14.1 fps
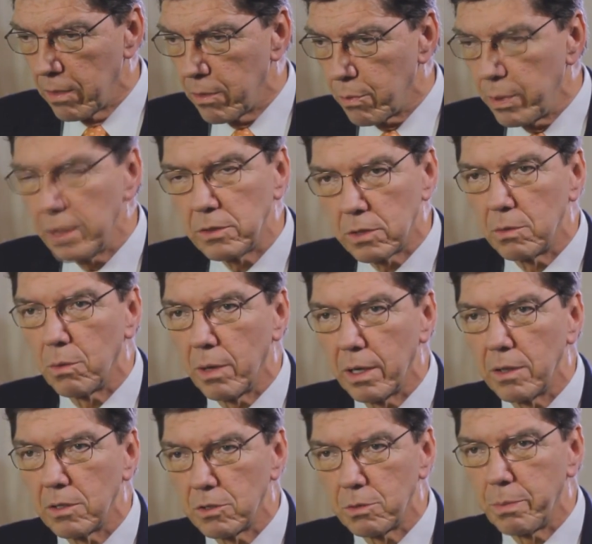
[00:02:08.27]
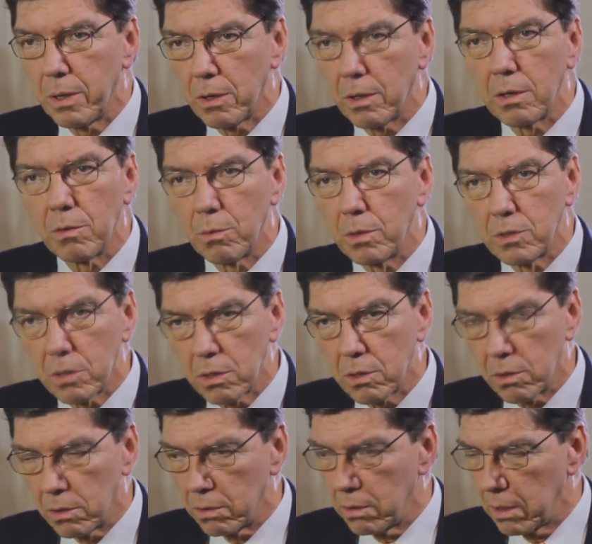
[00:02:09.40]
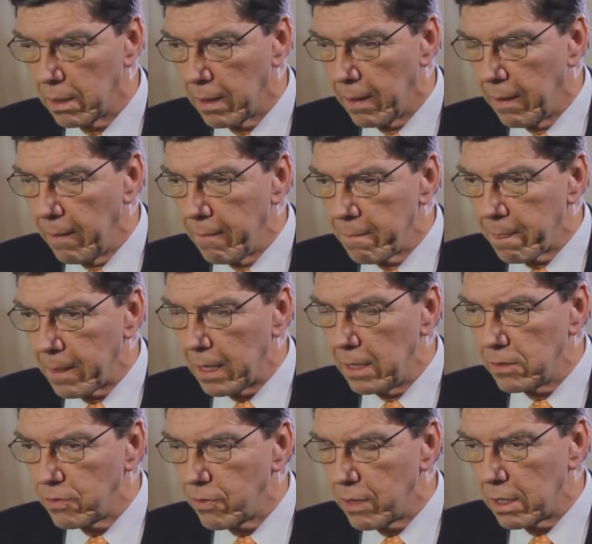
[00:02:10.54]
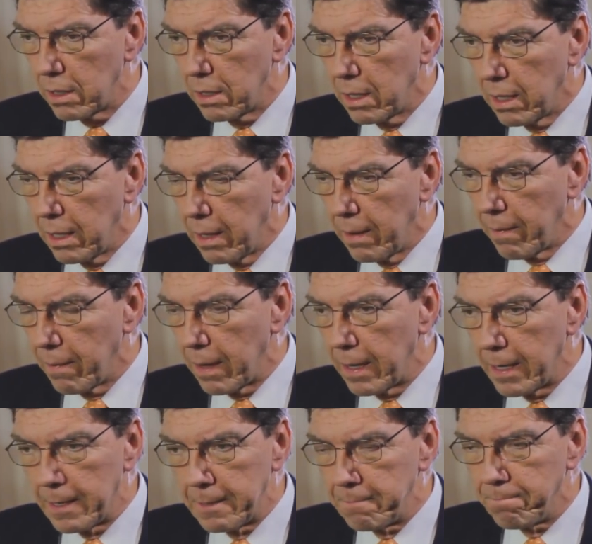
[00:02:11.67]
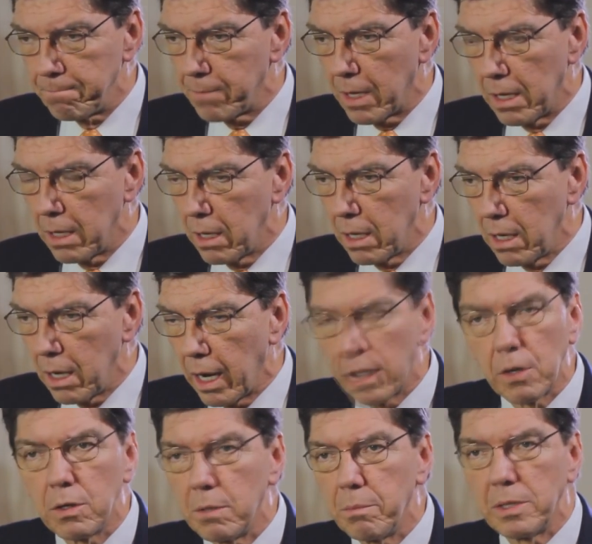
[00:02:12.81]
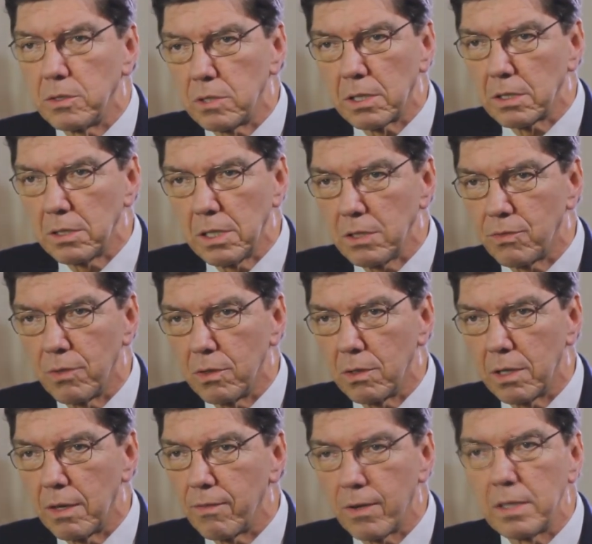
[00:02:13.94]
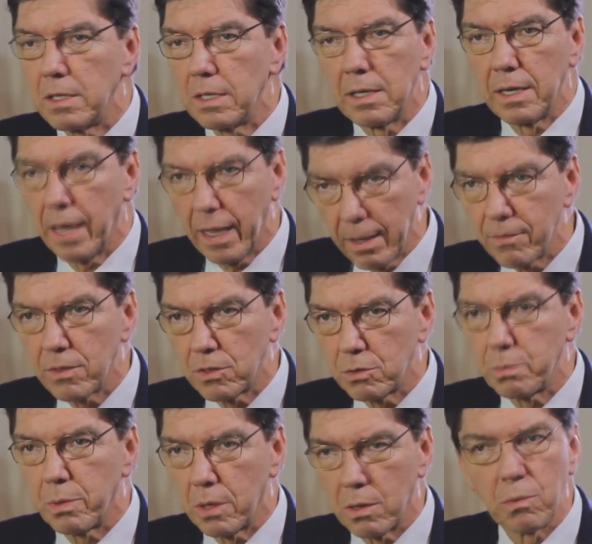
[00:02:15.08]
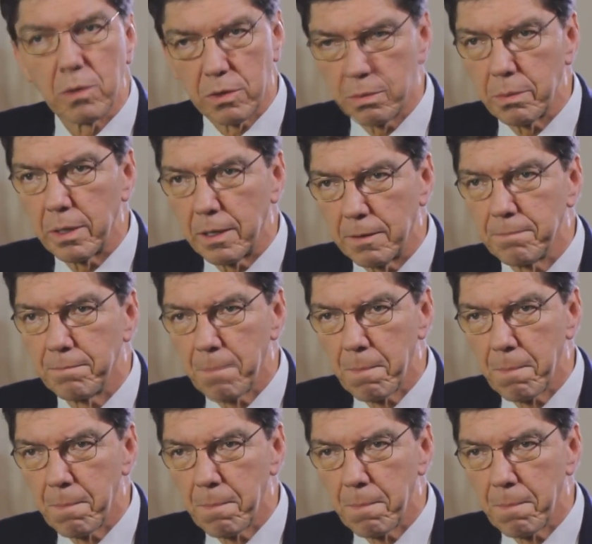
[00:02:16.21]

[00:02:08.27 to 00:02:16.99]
the reason why the Spirit returned is that I couldn't be successful if I didn't have the Spirit with me.